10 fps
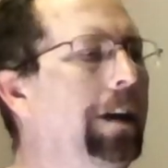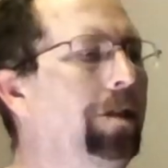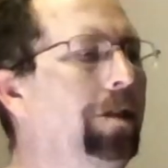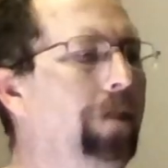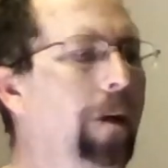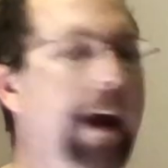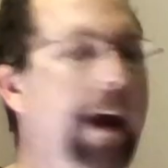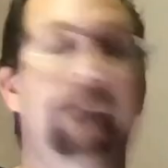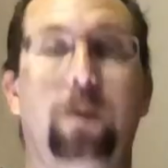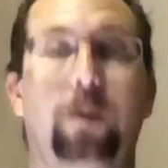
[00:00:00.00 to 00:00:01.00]
So I
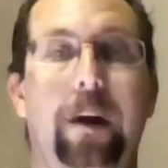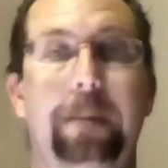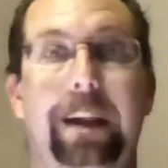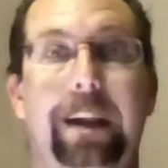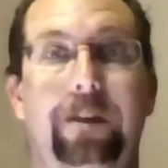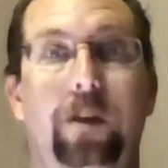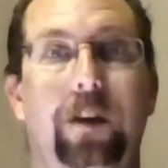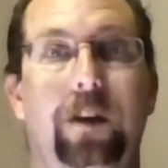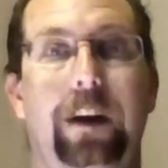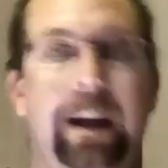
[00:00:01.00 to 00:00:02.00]
have quite a bit left
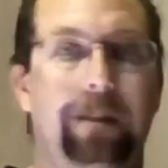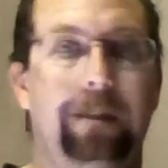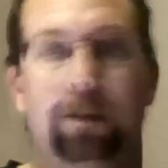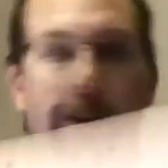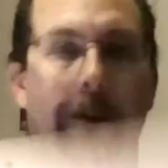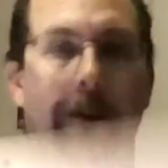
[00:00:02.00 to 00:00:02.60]
over, and I've just been